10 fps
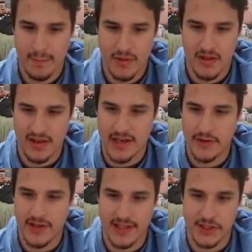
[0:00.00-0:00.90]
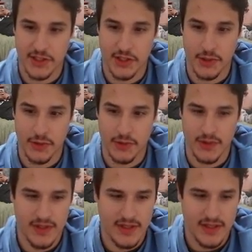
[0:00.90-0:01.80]
And now we can actually go
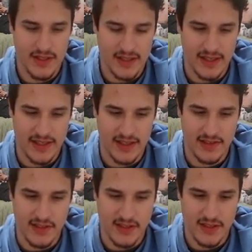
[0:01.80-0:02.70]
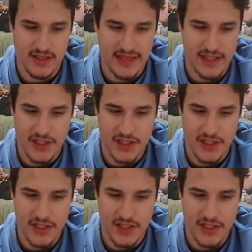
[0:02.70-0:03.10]
and catch